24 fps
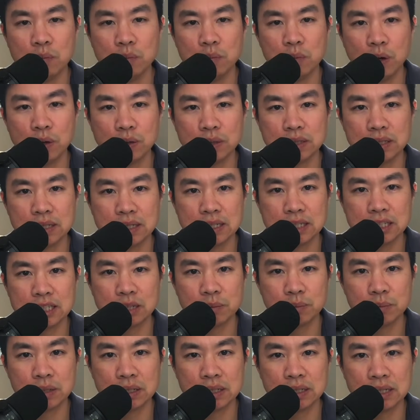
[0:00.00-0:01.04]
Most
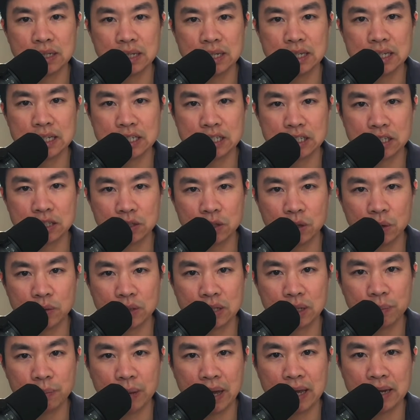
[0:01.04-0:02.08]
instability is load
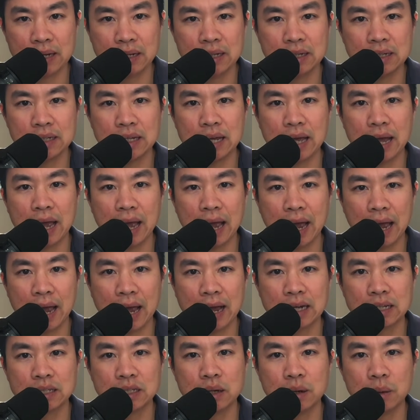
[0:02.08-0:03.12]
dependent
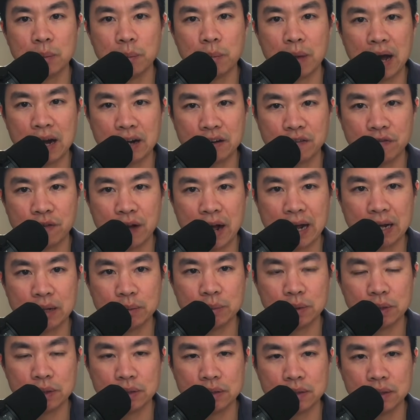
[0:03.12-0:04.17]
and
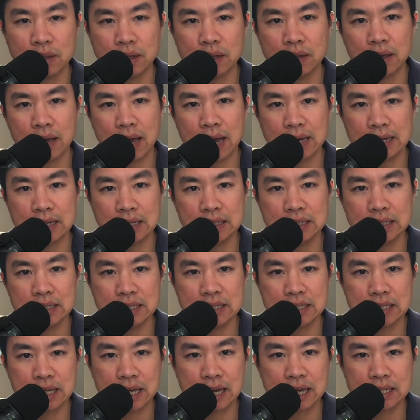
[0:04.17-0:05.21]
modifiable. And in
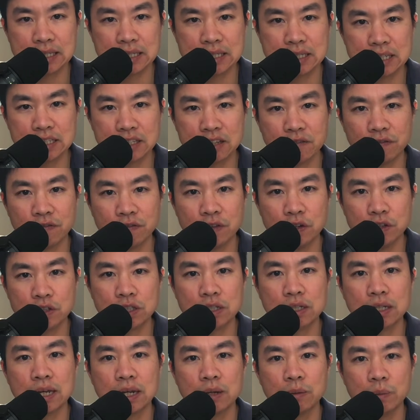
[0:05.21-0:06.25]
these cases,
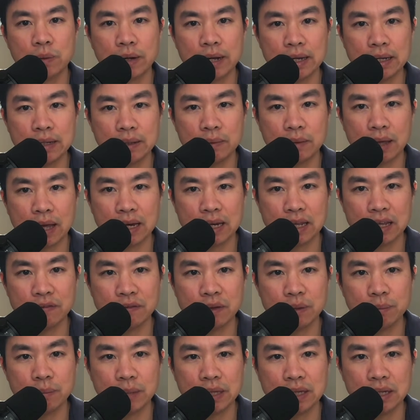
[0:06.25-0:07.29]
fusion can wait and
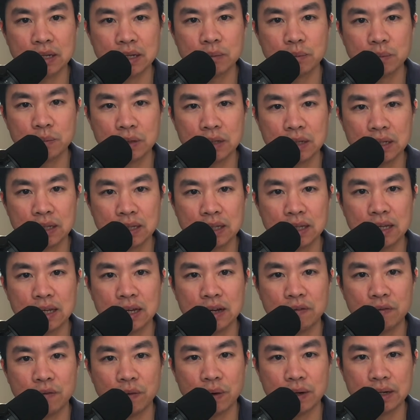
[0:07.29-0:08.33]
even be completely
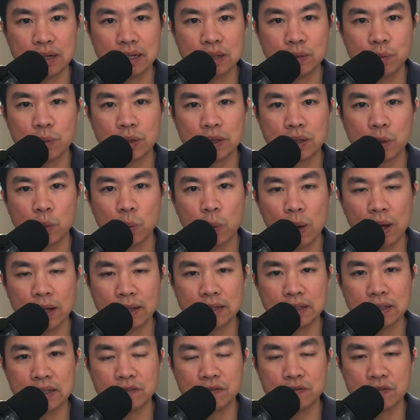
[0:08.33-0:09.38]
avoided with
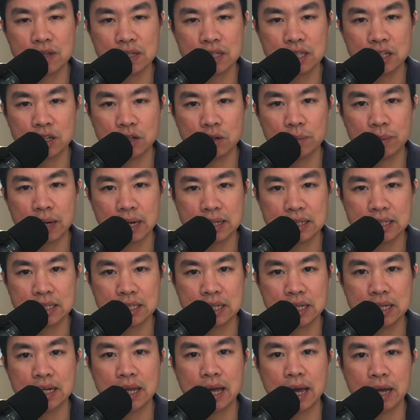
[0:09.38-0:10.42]
quality physical
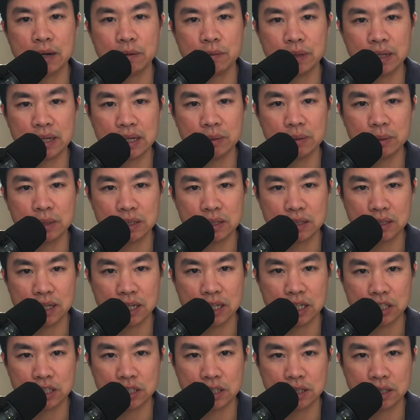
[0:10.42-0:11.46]
medicine and
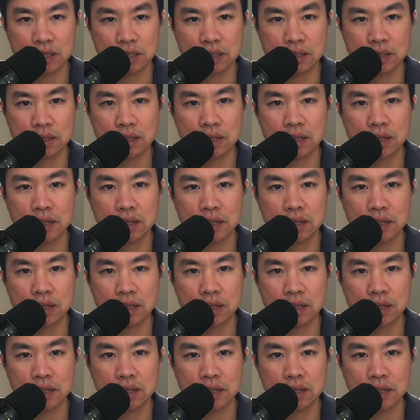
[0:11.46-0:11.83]
rehabilitation.